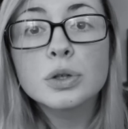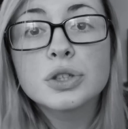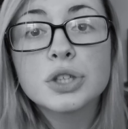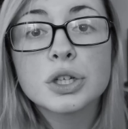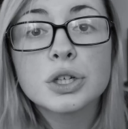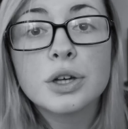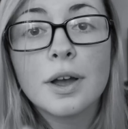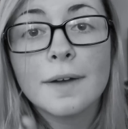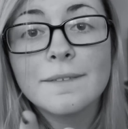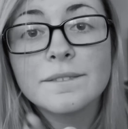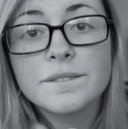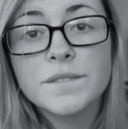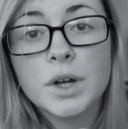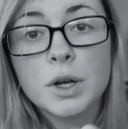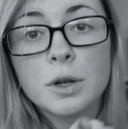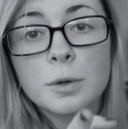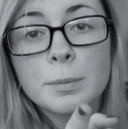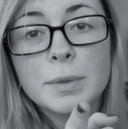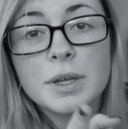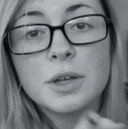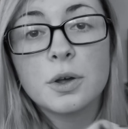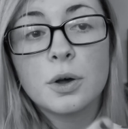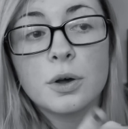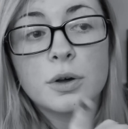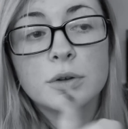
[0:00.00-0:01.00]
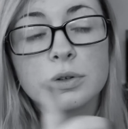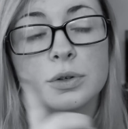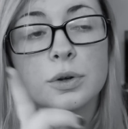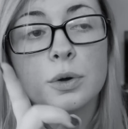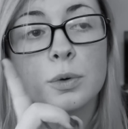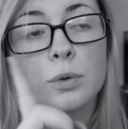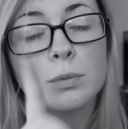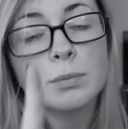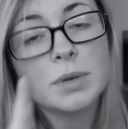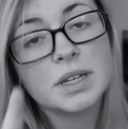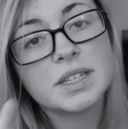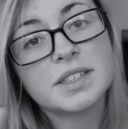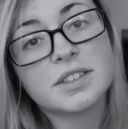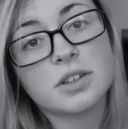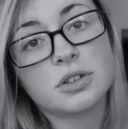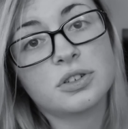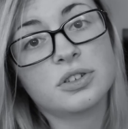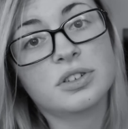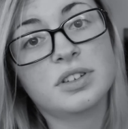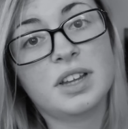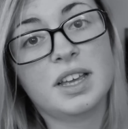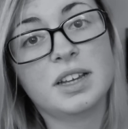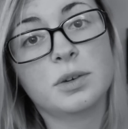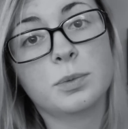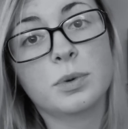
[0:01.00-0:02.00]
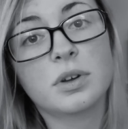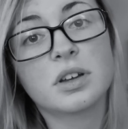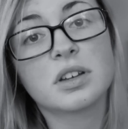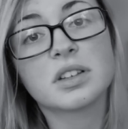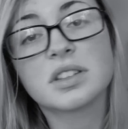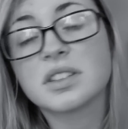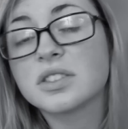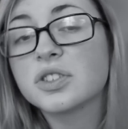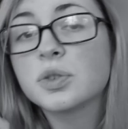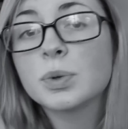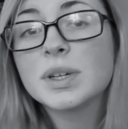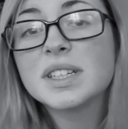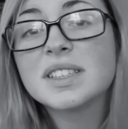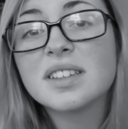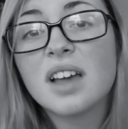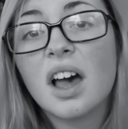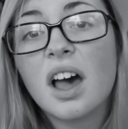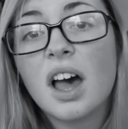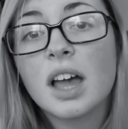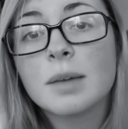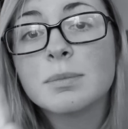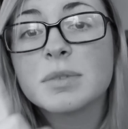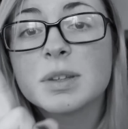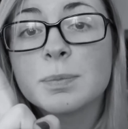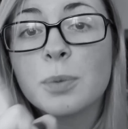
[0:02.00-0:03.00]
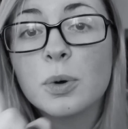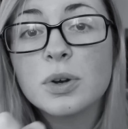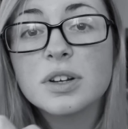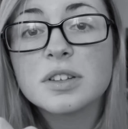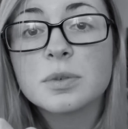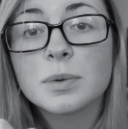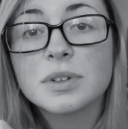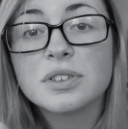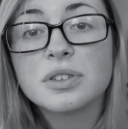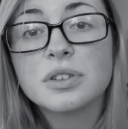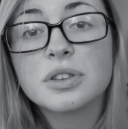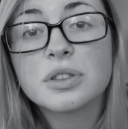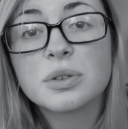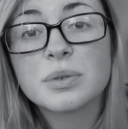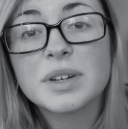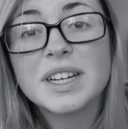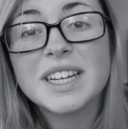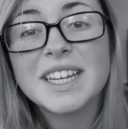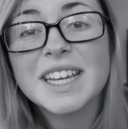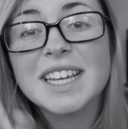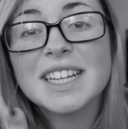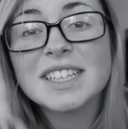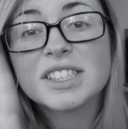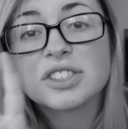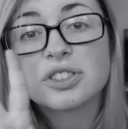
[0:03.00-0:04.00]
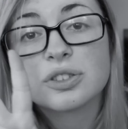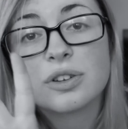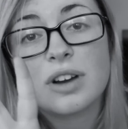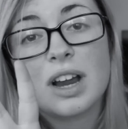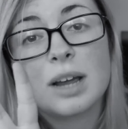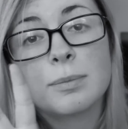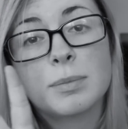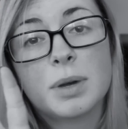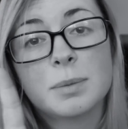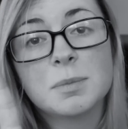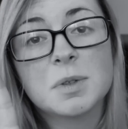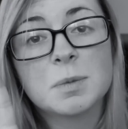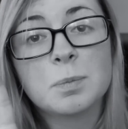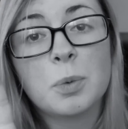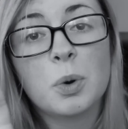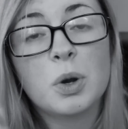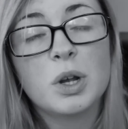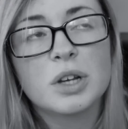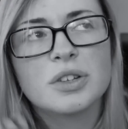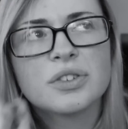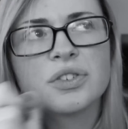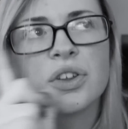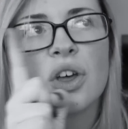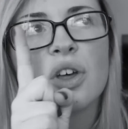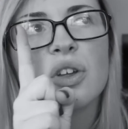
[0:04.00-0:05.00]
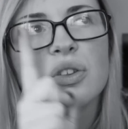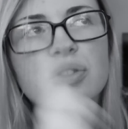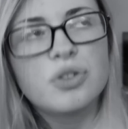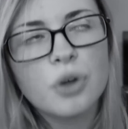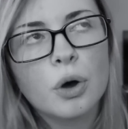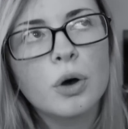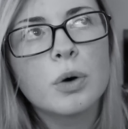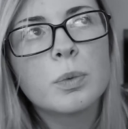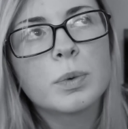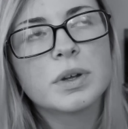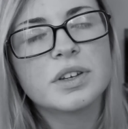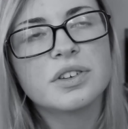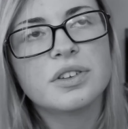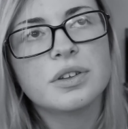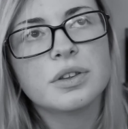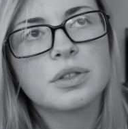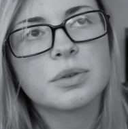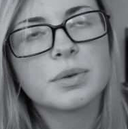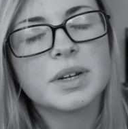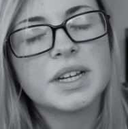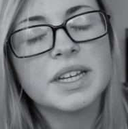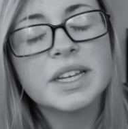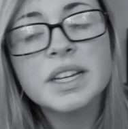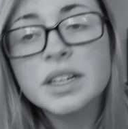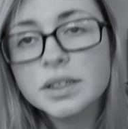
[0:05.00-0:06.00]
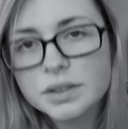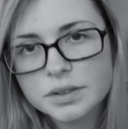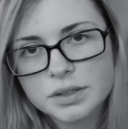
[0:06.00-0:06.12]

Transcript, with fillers: Also go and follow me on all my social networks. Twitter, I'm spoilers123. Instagram, I'm spoilers.123.